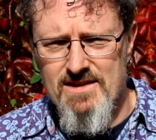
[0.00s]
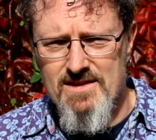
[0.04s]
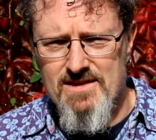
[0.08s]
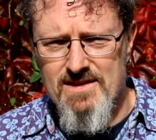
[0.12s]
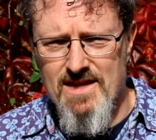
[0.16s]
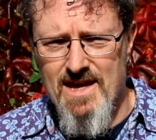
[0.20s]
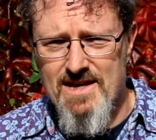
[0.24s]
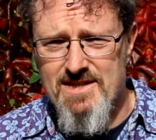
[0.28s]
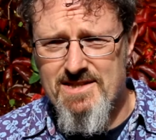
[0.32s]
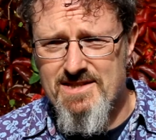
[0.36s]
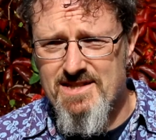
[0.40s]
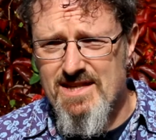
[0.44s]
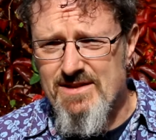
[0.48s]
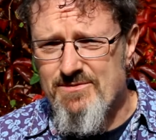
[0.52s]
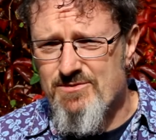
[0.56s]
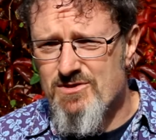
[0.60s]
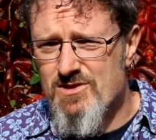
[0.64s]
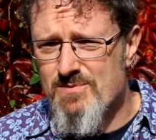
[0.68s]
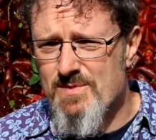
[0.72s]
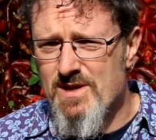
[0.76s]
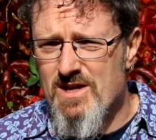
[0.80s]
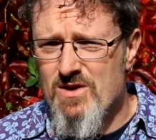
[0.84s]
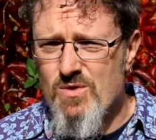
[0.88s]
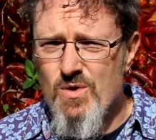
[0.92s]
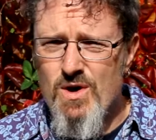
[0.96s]
that seems
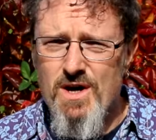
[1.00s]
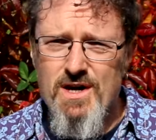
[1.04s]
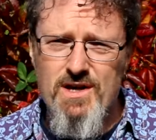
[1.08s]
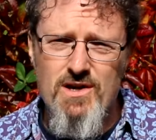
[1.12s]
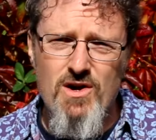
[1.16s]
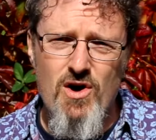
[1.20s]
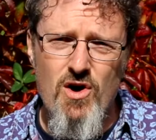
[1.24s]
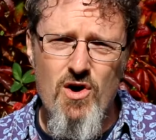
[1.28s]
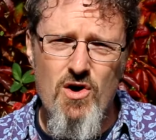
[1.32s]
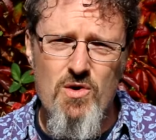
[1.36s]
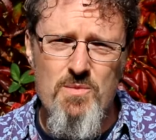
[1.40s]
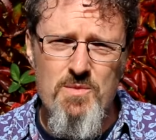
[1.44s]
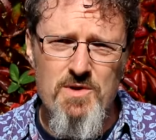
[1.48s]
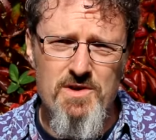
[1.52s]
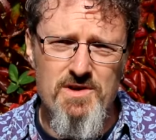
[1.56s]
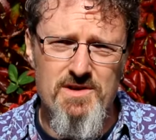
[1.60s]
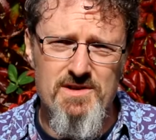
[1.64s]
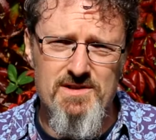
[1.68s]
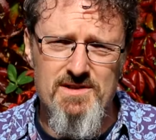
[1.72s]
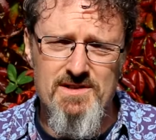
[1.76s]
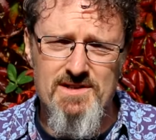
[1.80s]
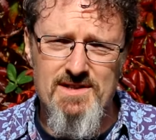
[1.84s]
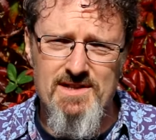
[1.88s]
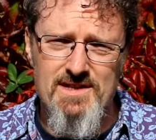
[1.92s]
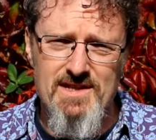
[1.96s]
to be quite
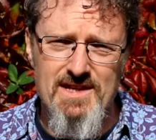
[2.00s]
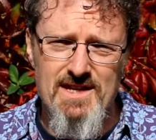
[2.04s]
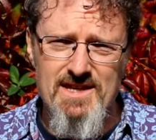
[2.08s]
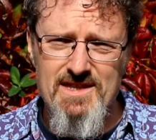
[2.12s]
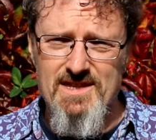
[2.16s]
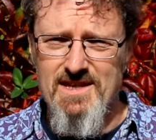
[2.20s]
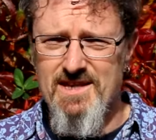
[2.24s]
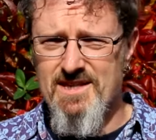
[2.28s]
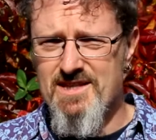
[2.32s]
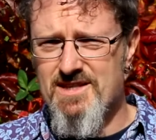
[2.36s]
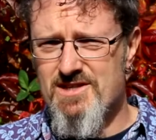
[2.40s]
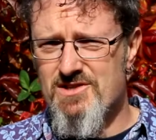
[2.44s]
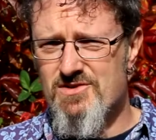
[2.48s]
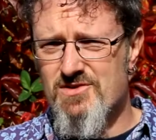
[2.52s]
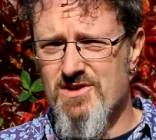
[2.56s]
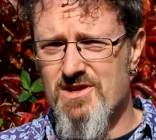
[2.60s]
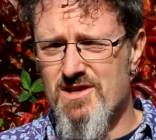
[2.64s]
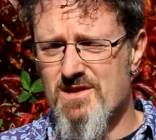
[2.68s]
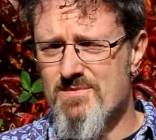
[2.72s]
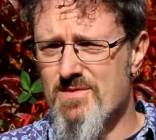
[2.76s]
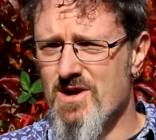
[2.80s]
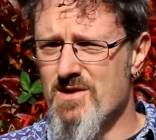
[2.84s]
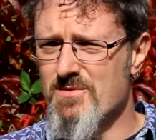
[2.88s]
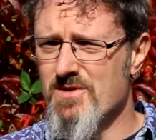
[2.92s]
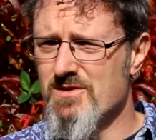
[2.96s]
common in the industry at
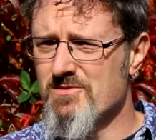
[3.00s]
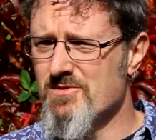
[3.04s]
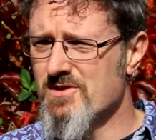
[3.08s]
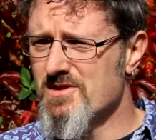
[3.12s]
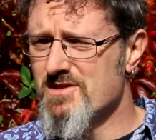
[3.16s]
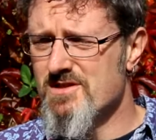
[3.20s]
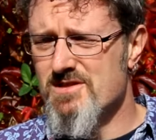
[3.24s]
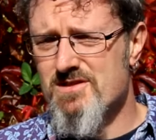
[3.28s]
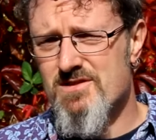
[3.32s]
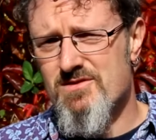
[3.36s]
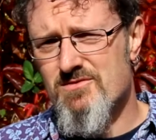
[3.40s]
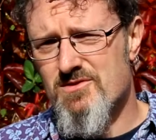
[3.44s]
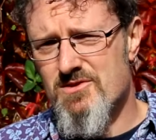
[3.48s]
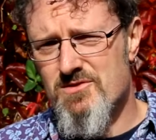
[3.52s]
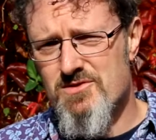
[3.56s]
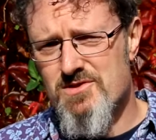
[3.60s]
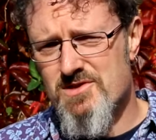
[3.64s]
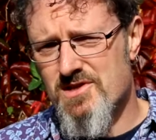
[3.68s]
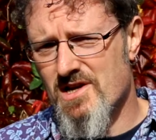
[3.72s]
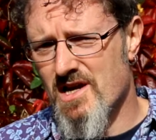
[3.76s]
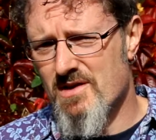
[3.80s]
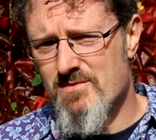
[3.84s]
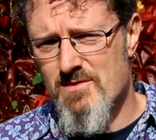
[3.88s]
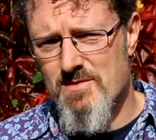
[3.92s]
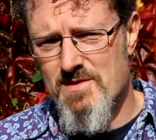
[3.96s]
the moment, which is a real
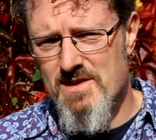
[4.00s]
shame.